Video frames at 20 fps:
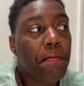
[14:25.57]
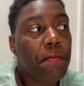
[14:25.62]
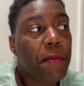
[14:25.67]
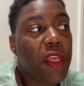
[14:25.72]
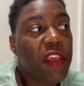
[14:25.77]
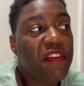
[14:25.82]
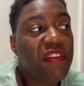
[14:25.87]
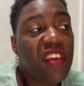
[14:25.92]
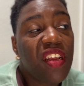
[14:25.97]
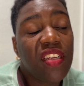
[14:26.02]

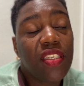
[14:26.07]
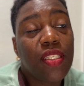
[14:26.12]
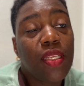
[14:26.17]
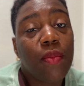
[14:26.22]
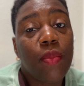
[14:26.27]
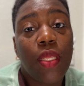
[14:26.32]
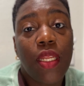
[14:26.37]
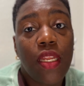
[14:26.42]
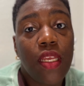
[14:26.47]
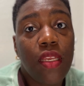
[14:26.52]
if there's
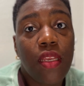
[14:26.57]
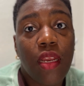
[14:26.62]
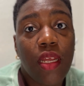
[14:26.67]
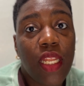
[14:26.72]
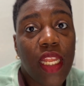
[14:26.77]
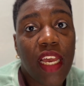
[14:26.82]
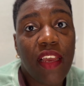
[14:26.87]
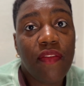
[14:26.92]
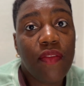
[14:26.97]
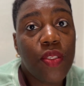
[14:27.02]
something in your
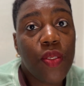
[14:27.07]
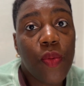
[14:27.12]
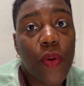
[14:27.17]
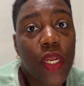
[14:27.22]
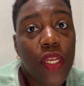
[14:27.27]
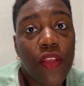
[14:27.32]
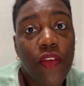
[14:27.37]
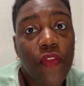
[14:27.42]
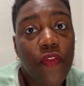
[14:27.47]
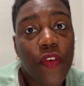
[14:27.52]
life to where
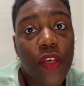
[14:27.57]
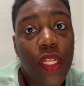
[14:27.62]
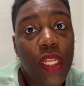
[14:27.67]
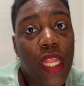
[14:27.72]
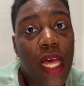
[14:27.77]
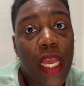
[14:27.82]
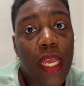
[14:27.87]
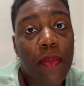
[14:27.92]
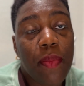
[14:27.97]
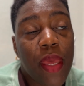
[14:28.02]
you feel like,